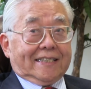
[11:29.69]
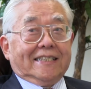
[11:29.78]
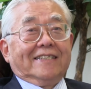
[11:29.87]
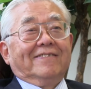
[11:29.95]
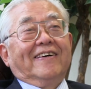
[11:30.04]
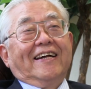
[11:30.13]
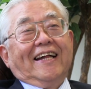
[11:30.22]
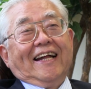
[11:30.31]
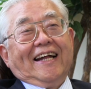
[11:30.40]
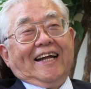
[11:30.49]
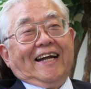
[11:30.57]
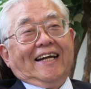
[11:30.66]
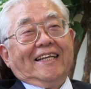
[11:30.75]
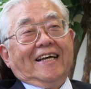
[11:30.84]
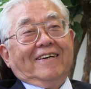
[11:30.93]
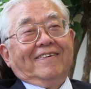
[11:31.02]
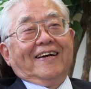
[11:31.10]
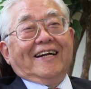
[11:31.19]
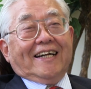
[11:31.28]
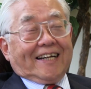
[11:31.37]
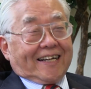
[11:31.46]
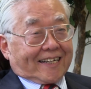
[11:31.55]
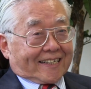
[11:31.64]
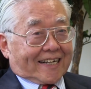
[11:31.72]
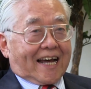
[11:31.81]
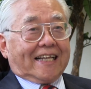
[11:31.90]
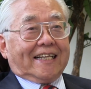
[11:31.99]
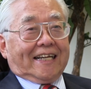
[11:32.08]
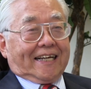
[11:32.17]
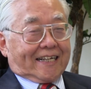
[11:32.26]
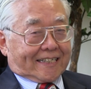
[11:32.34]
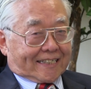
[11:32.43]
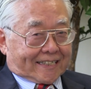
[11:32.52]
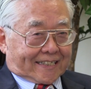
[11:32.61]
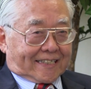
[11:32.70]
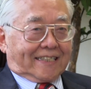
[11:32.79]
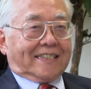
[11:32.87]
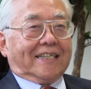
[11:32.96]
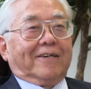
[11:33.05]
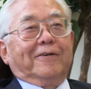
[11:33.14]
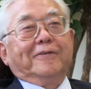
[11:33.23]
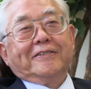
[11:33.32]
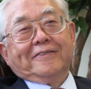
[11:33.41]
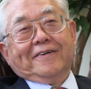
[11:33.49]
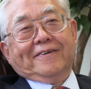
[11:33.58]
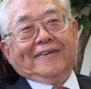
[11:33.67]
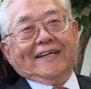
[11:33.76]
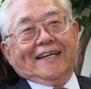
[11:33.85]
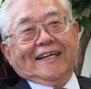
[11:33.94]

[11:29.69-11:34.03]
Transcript: is my AKA name. That is the whole story.